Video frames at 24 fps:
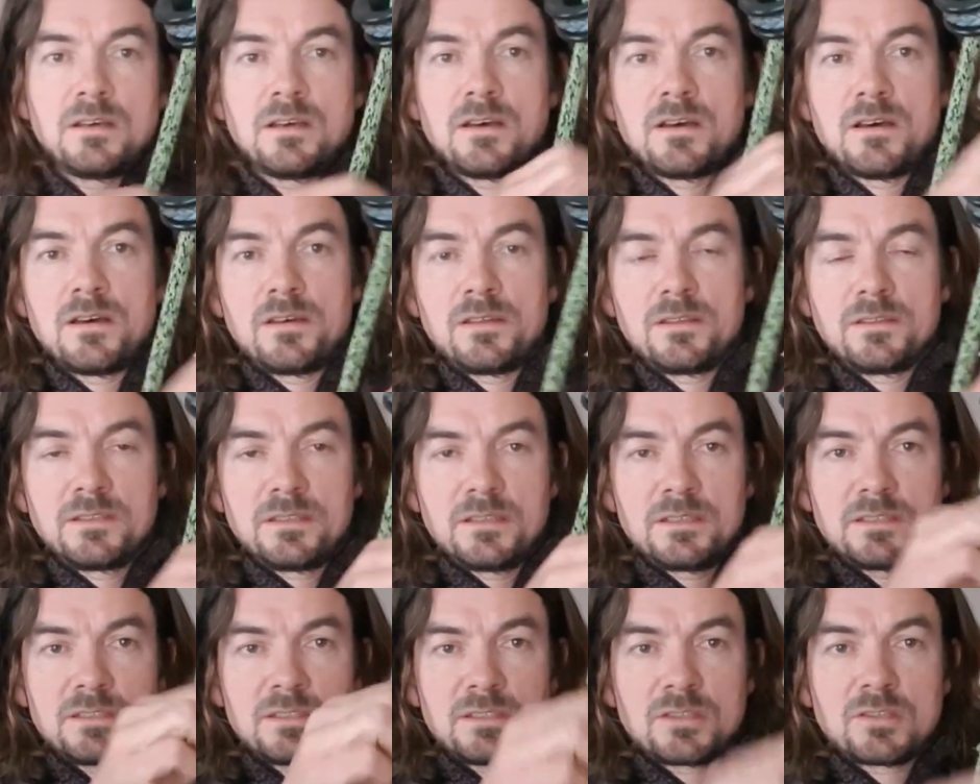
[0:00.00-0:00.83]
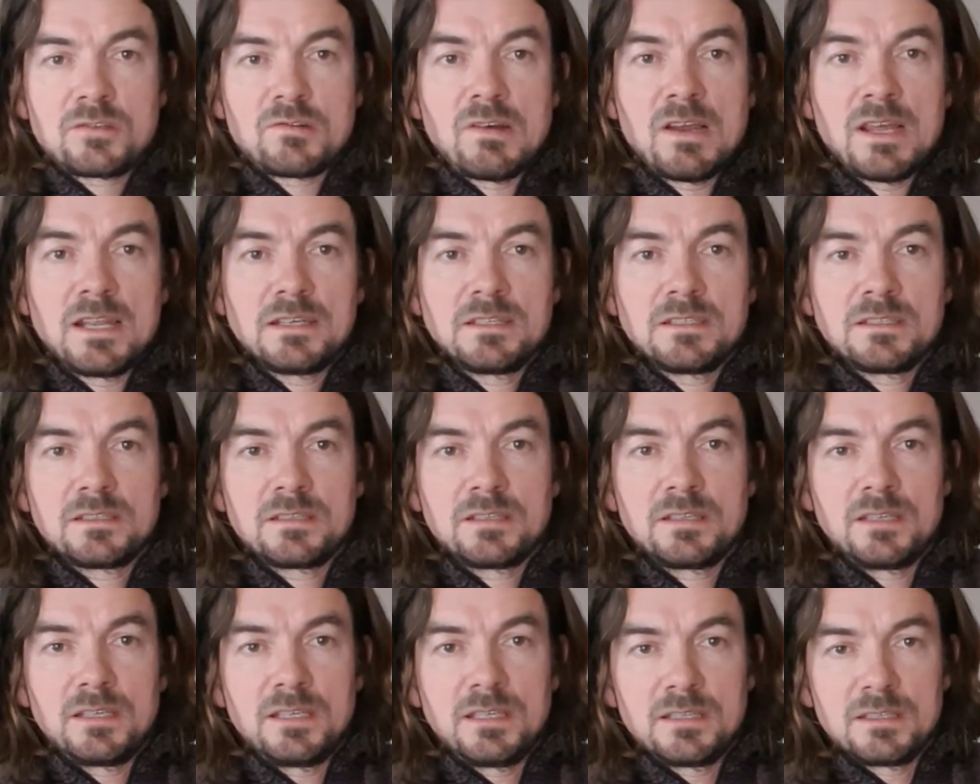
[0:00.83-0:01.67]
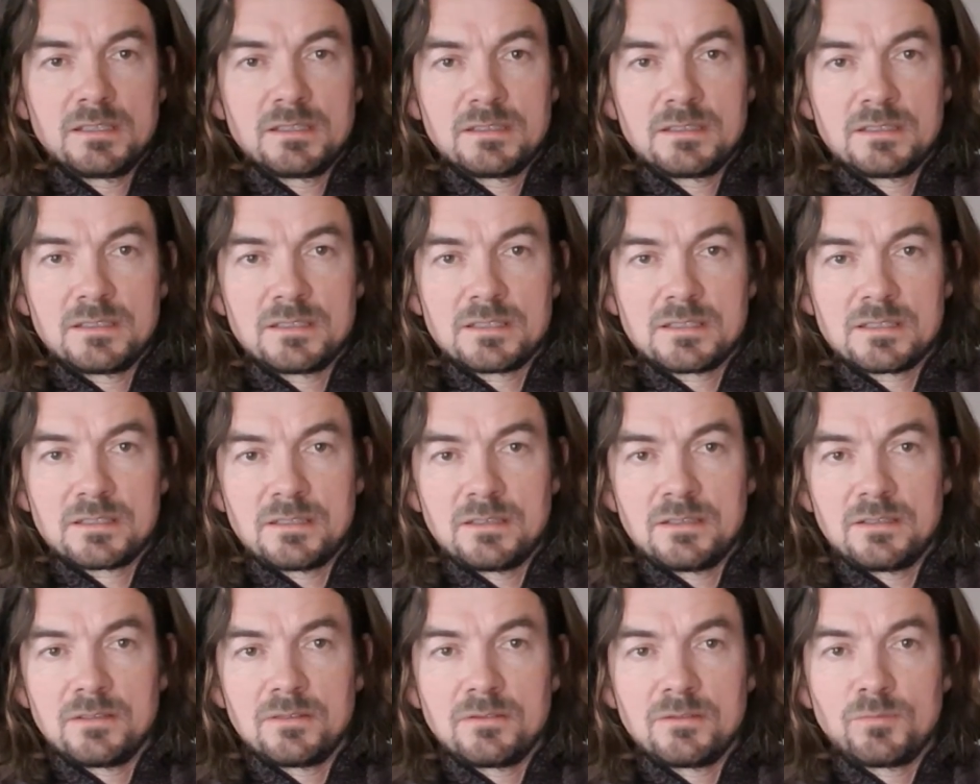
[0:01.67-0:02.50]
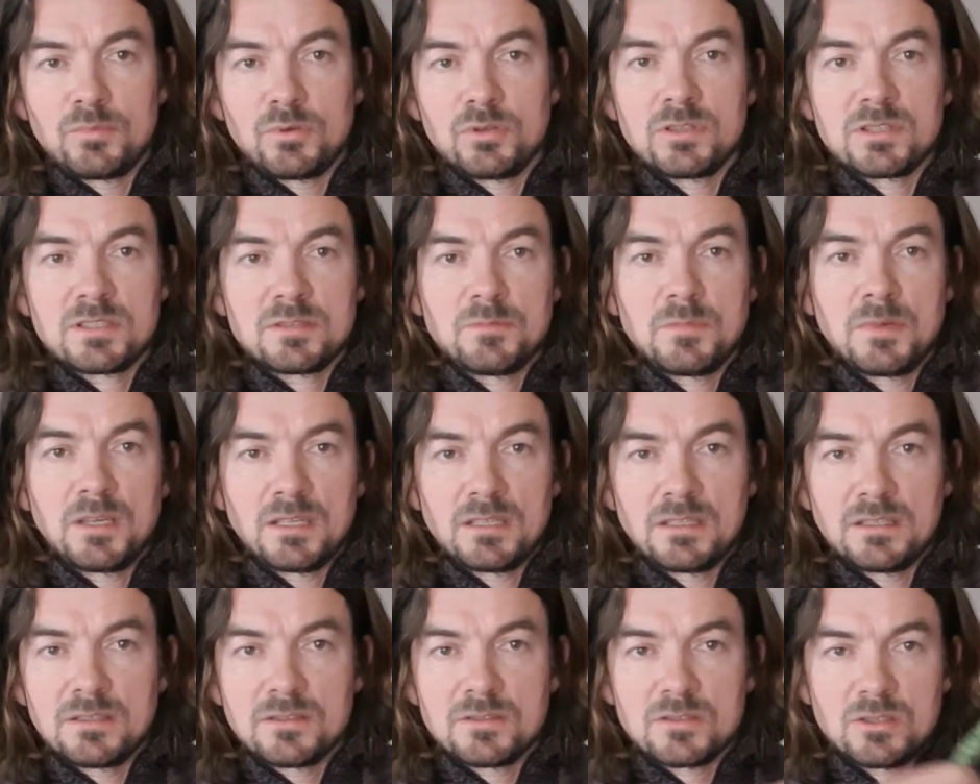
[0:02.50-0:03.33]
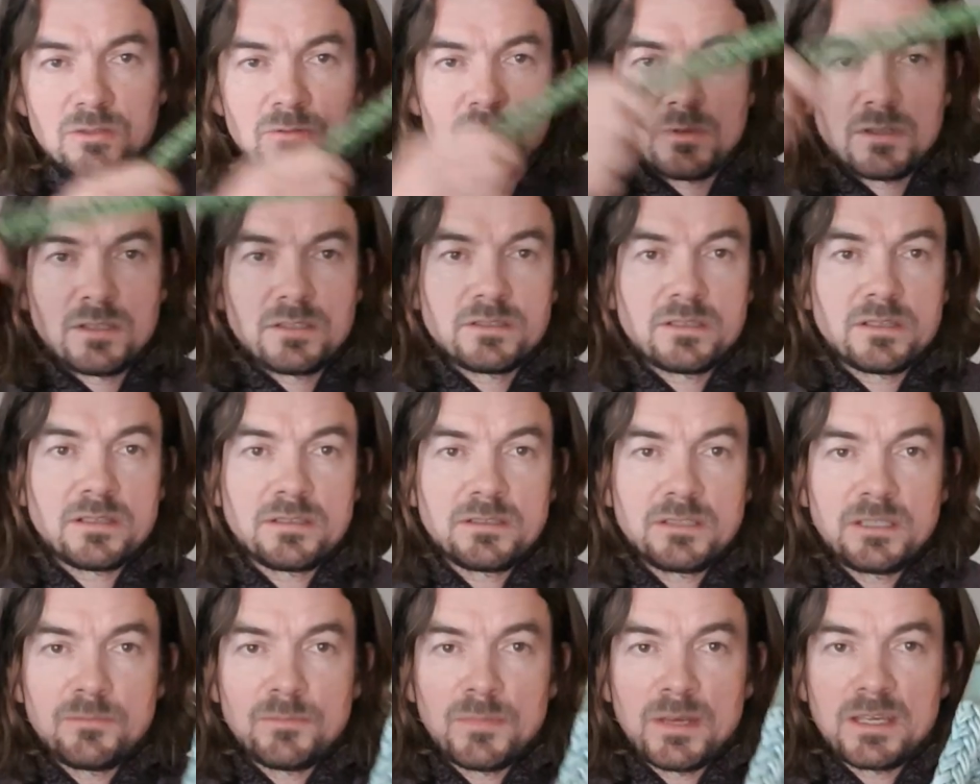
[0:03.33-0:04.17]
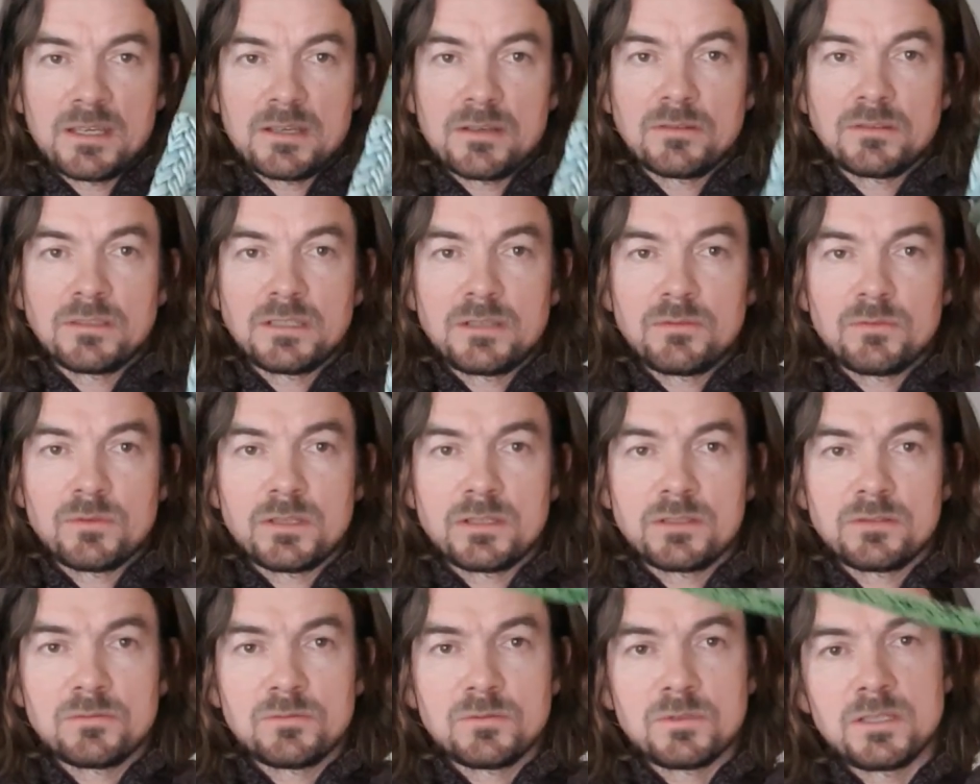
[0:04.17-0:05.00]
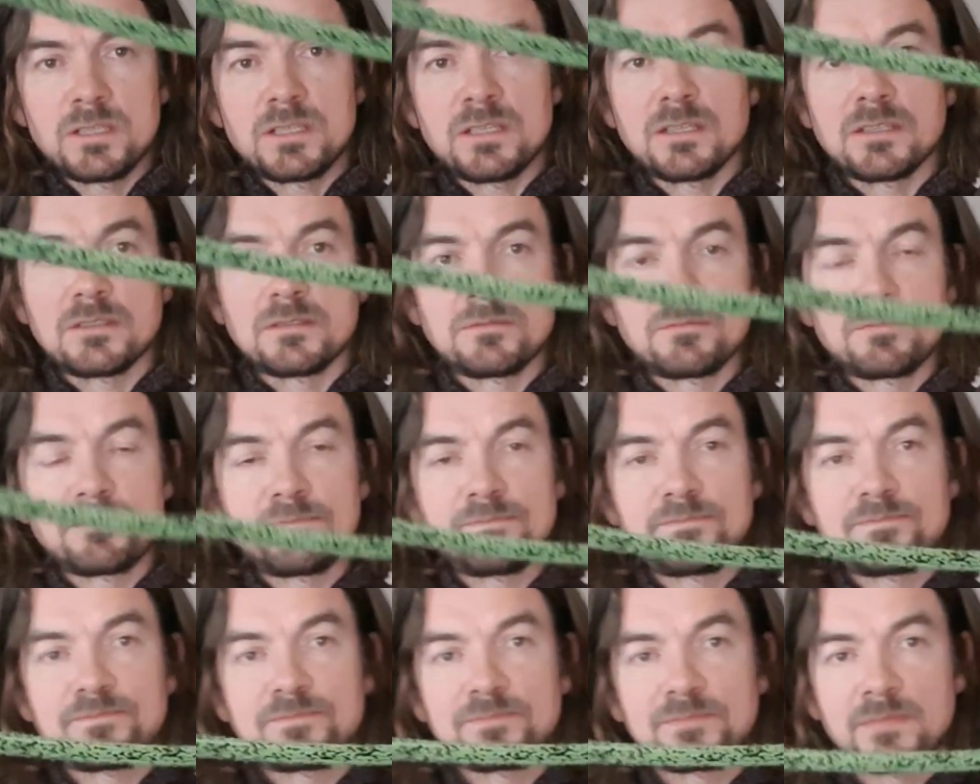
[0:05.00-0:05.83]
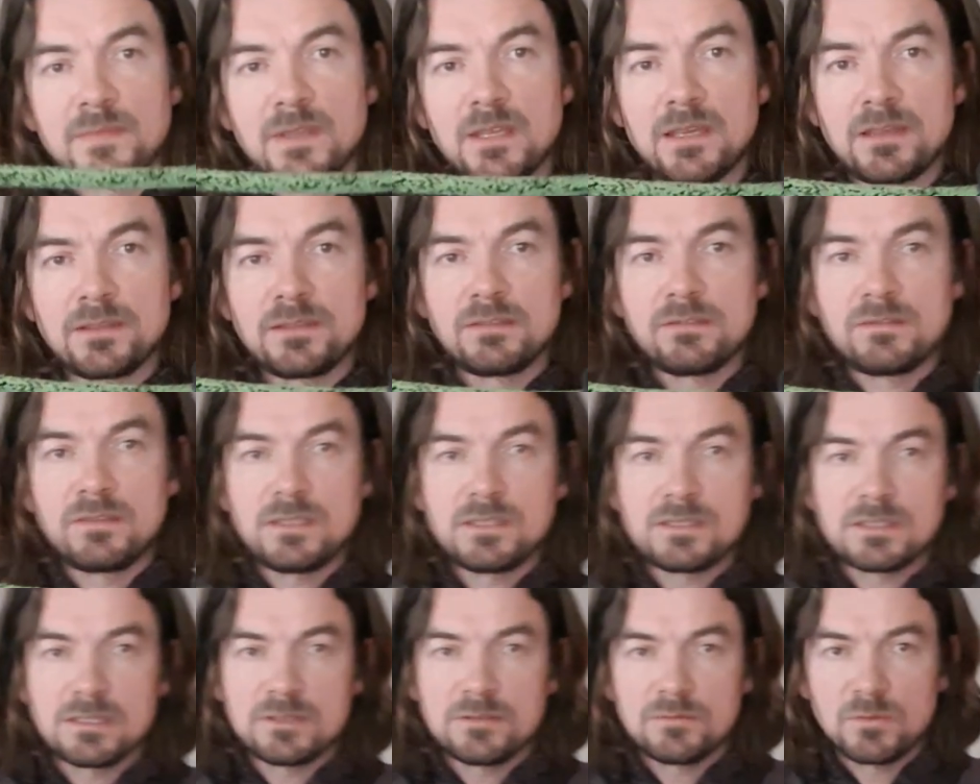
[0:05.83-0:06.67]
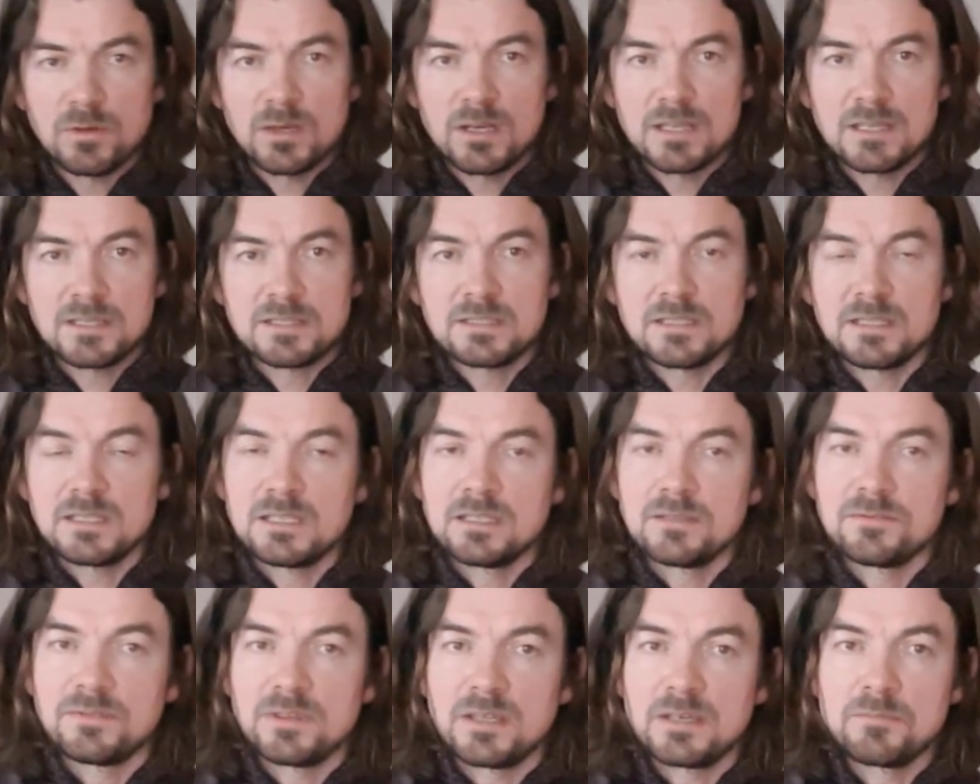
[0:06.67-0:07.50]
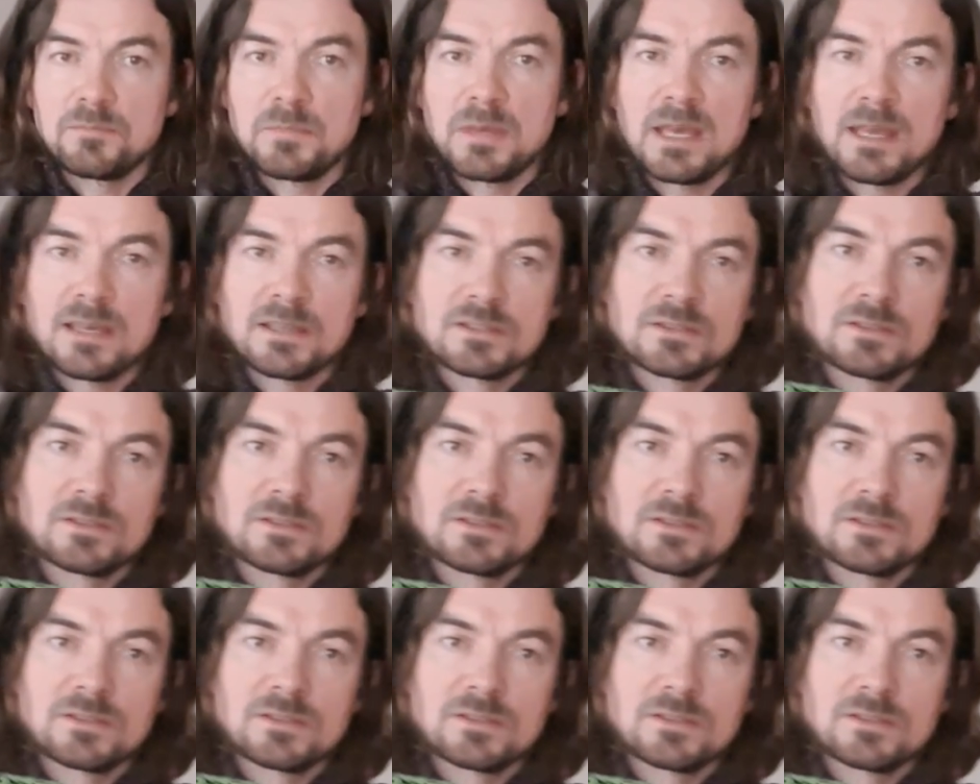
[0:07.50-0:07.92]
on this strand here. This, you know, you put as many as you want on, you might only want one on, The reason why I said I've had better